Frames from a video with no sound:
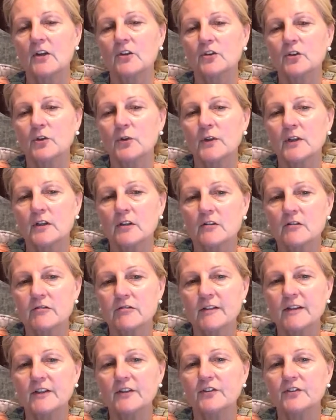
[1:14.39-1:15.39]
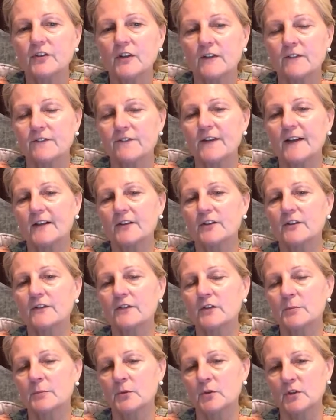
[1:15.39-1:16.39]
to increase effective
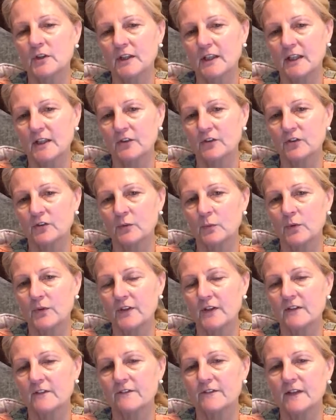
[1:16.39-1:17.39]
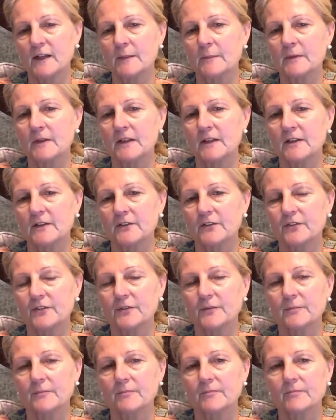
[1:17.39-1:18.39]
communication within
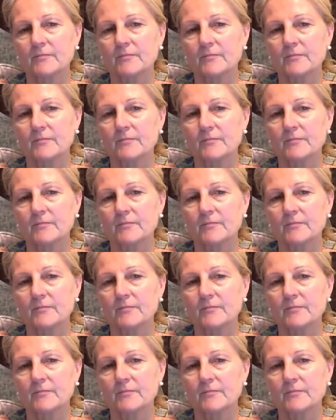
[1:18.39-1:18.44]
families.